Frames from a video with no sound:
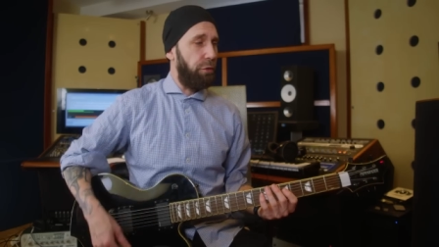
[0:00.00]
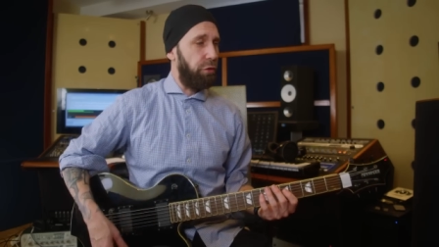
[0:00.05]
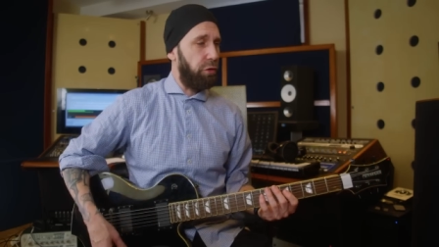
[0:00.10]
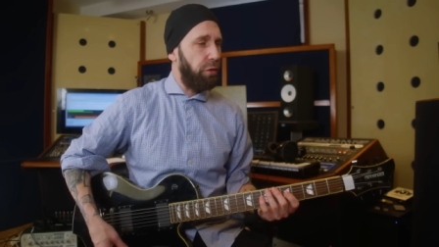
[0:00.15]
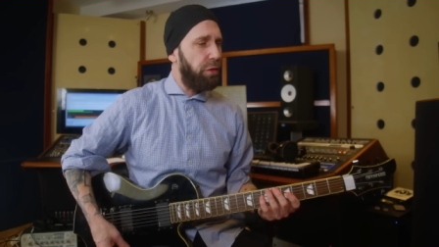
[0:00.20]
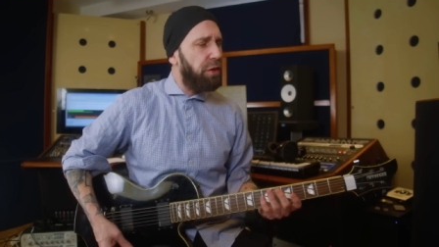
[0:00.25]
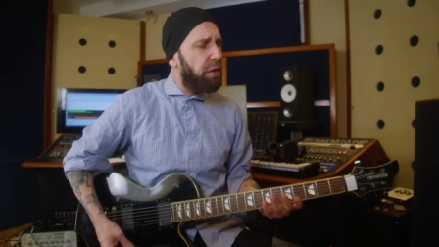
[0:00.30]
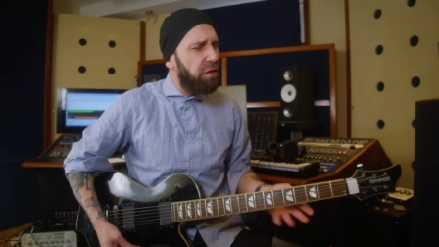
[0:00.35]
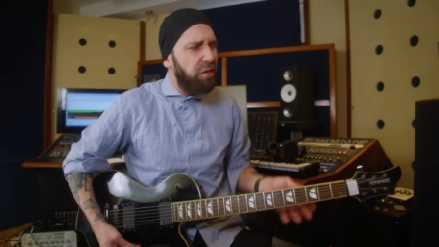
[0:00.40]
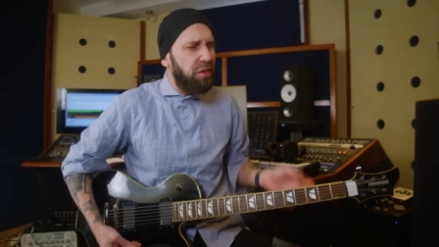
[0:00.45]
So
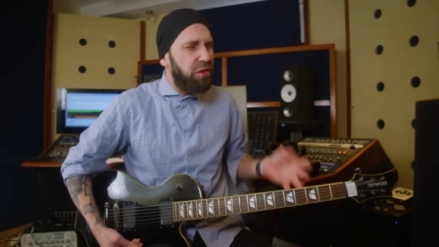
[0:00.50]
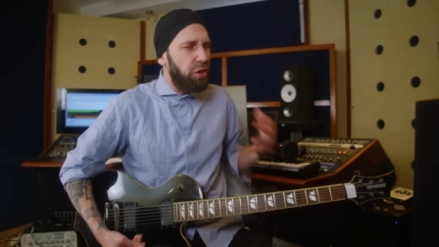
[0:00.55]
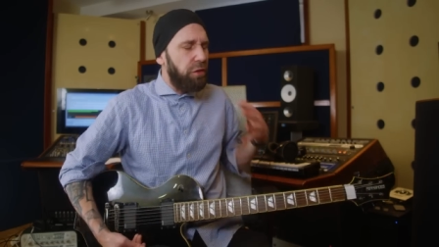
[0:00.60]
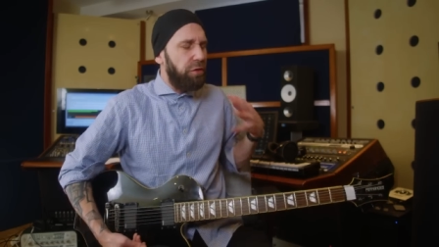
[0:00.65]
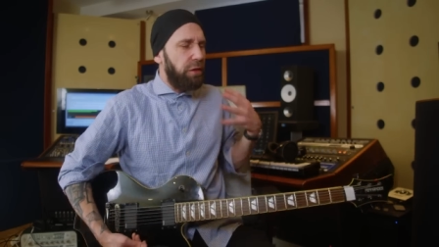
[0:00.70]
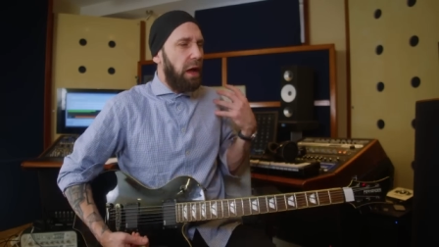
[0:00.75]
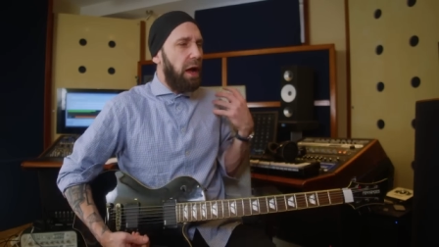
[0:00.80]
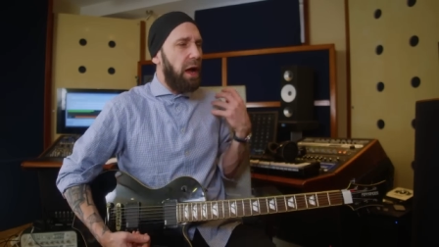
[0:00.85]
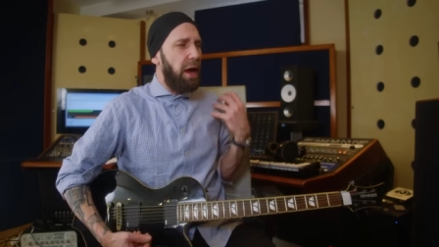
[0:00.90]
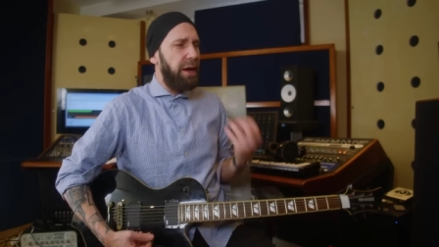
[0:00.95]
this is
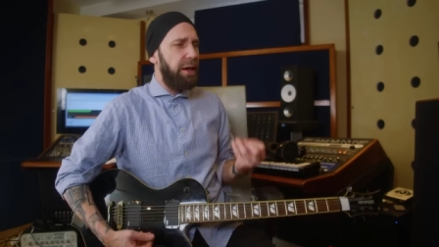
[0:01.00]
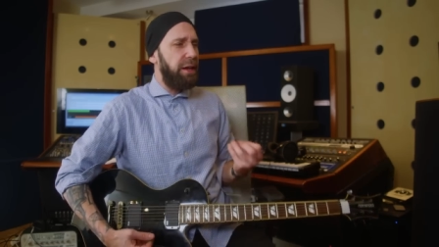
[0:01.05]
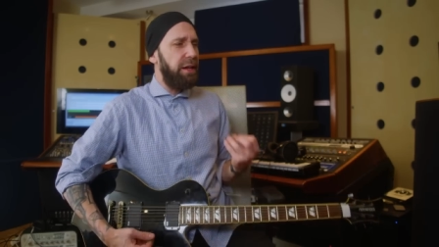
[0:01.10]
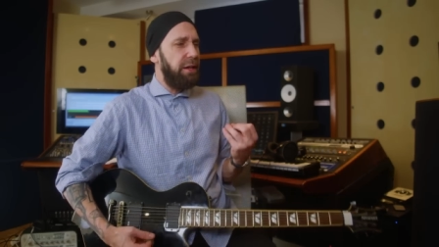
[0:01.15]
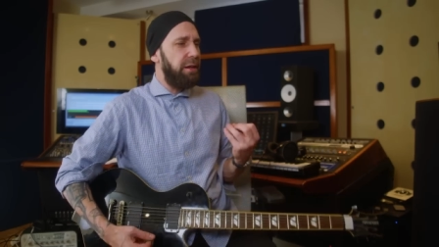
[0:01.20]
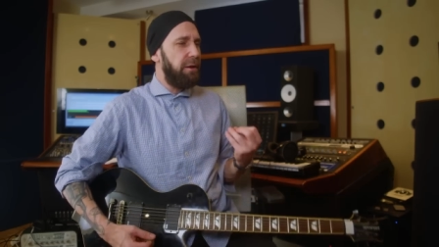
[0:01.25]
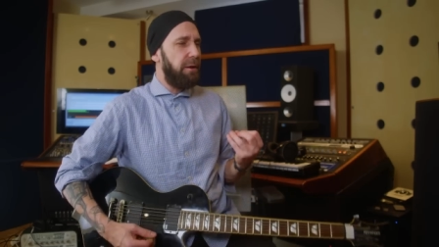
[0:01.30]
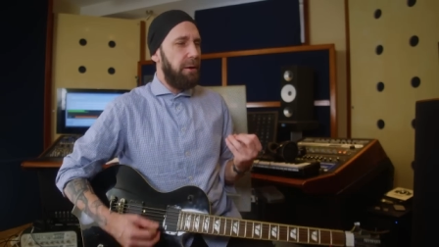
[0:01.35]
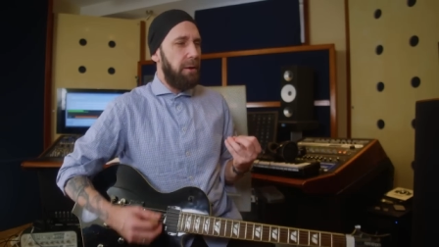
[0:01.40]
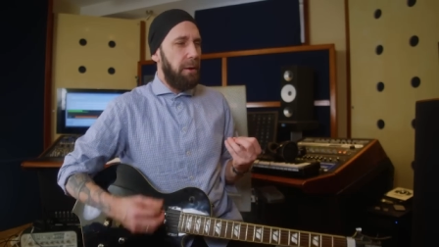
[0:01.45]
just a
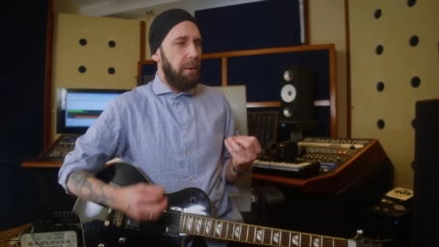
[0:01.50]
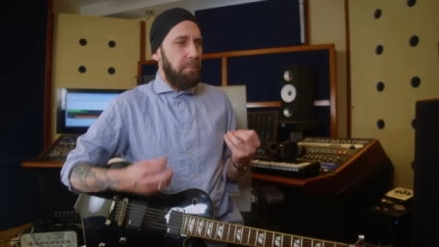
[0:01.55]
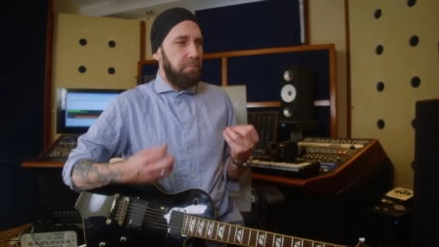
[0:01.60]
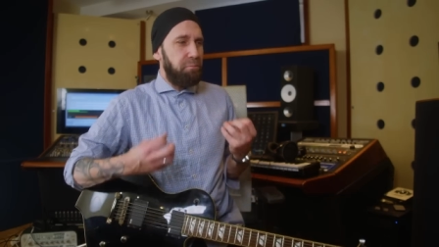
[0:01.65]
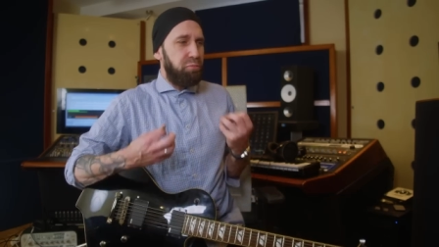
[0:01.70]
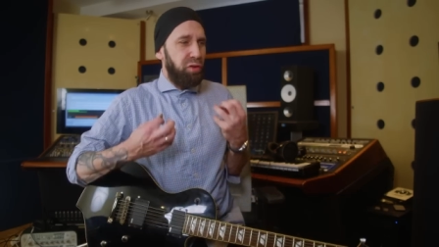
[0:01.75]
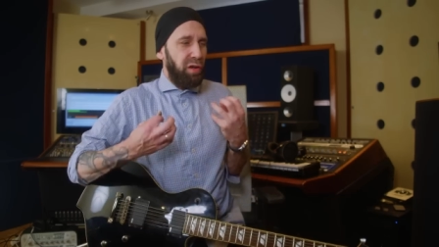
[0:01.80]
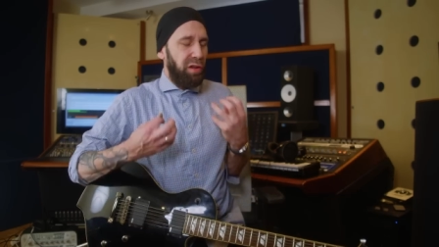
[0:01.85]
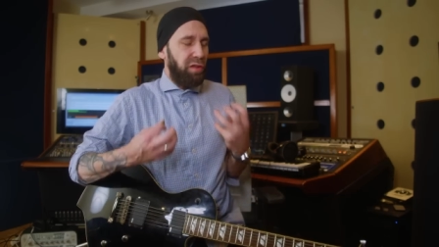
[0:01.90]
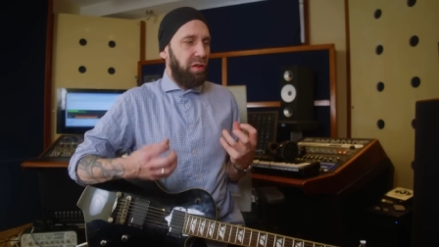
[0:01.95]
highly
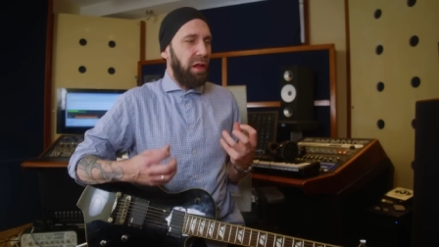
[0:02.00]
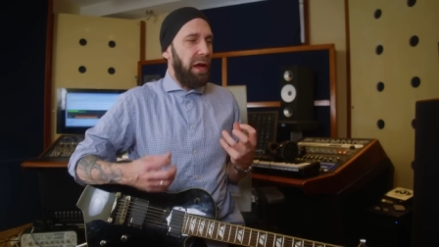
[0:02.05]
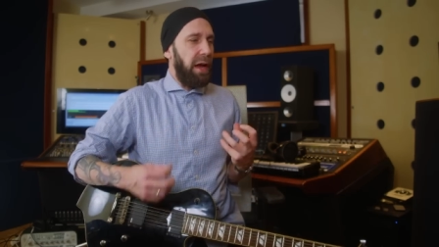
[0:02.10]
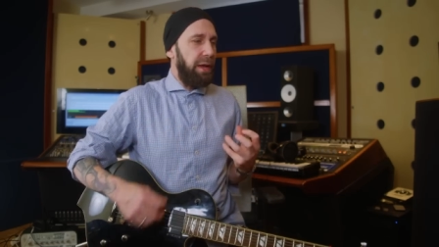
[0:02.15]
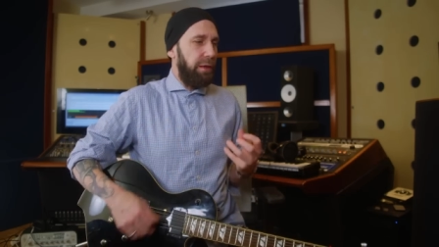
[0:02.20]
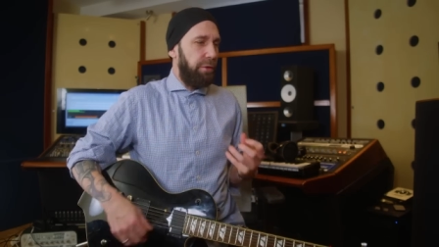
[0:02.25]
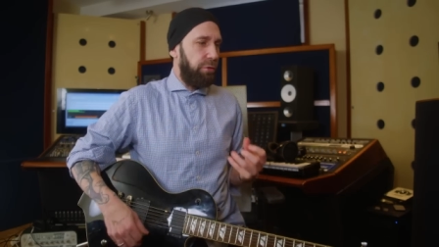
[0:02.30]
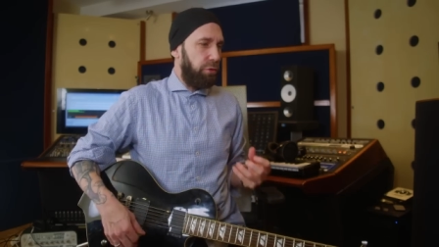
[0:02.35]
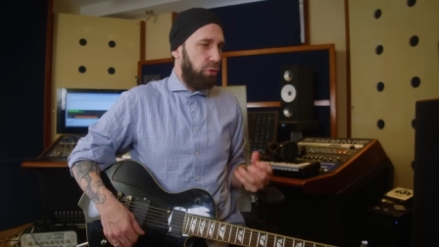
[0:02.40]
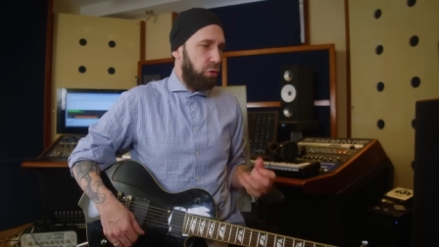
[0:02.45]

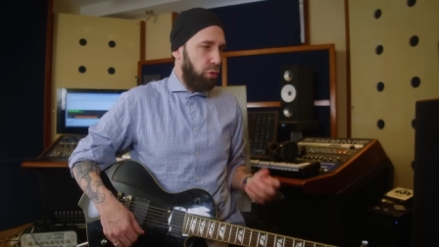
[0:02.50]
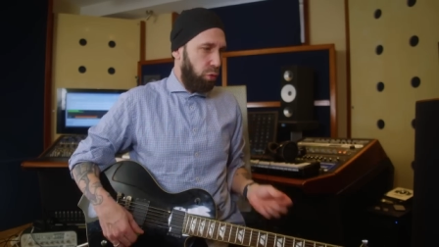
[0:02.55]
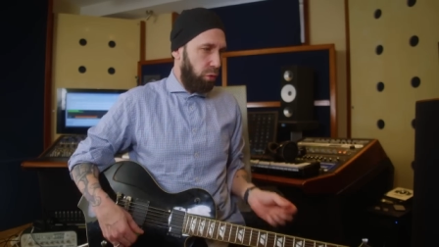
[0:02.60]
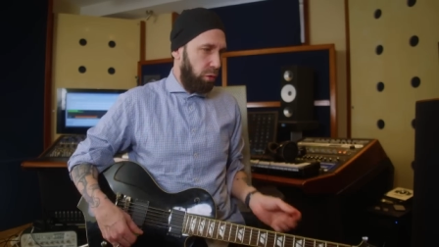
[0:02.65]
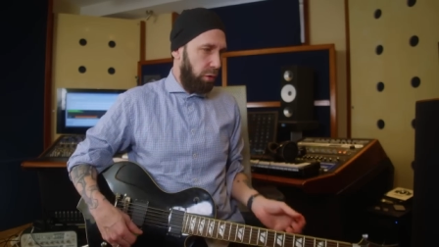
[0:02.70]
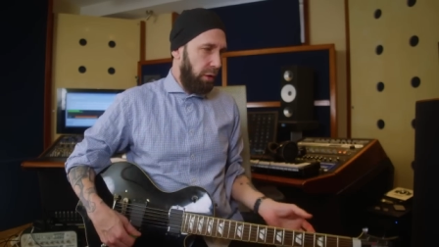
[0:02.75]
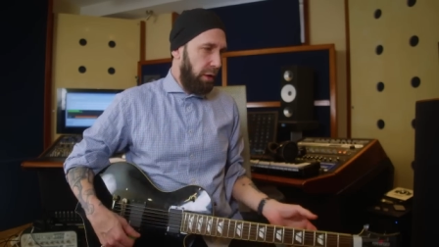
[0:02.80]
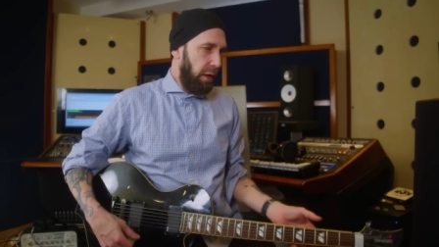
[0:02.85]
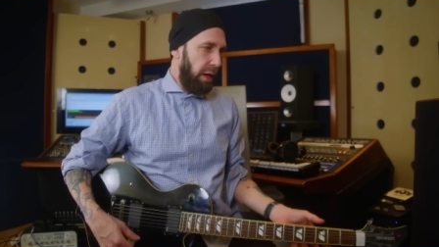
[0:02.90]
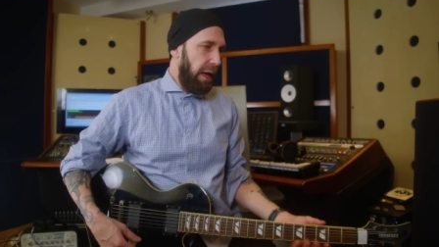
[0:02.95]
precise
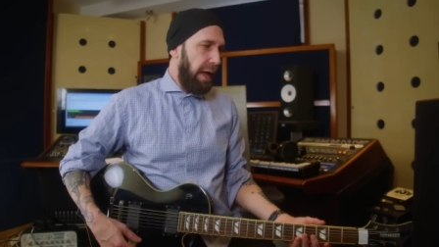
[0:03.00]
tool.